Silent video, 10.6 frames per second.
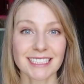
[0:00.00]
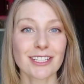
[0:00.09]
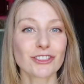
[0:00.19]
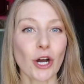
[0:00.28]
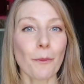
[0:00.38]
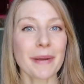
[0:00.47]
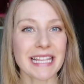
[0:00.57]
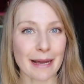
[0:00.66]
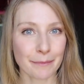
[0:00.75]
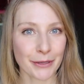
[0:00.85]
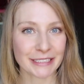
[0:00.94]
So don't be
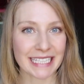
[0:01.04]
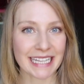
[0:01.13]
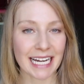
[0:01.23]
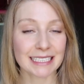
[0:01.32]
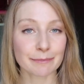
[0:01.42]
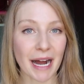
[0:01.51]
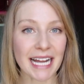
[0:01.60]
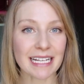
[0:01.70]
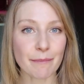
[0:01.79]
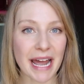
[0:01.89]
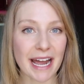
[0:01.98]
that person that is buying
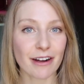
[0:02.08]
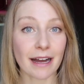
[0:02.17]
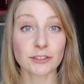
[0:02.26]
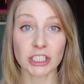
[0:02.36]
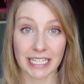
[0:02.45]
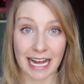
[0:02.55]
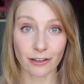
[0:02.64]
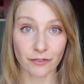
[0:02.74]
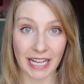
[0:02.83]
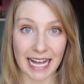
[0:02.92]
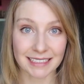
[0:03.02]
a pair of Chanel
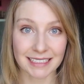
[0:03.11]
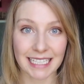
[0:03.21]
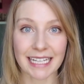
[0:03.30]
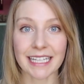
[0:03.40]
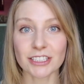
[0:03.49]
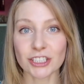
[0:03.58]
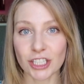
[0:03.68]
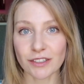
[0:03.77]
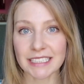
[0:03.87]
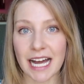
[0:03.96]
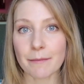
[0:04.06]
flats and then
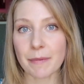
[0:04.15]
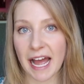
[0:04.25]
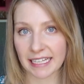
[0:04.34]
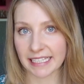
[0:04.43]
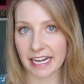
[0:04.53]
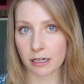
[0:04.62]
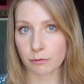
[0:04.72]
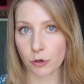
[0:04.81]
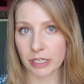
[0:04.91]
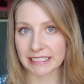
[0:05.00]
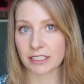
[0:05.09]
shows up at the
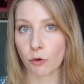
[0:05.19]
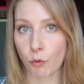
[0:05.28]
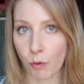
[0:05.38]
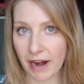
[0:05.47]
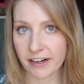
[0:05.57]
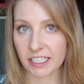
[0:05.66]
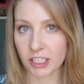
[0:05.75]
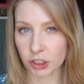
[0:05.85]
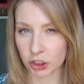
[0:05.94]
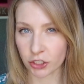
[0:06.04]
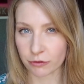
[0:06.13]
airport wearing the
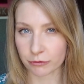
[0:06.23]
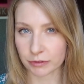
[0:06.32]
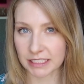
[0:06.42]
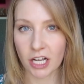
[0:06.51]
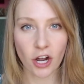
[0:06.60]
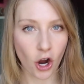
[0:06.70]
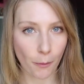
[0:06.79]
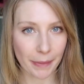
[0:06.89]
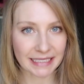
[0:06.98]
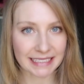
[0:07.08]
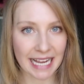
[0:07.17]
shoes,
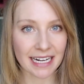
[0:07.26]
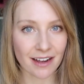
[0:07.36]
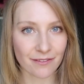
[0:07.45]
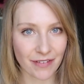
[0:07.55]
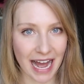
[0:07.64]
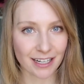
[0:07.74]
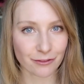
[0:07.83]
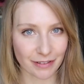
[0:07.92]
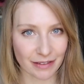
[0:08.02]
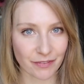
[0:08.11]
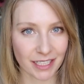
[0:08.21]
hoping to get a VAT
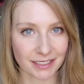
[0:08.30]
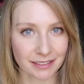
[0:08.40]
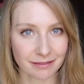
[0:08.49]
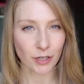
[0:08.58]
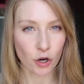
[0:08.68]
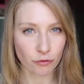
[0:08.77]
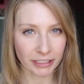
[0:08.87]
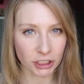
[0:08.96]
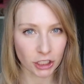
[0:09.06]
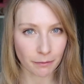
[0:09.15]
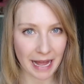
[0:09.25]
refund.
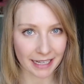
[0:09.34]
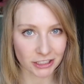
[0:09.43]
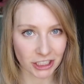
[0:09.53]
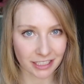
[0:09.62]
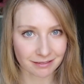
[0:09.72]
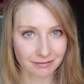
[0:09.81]
Original packaging.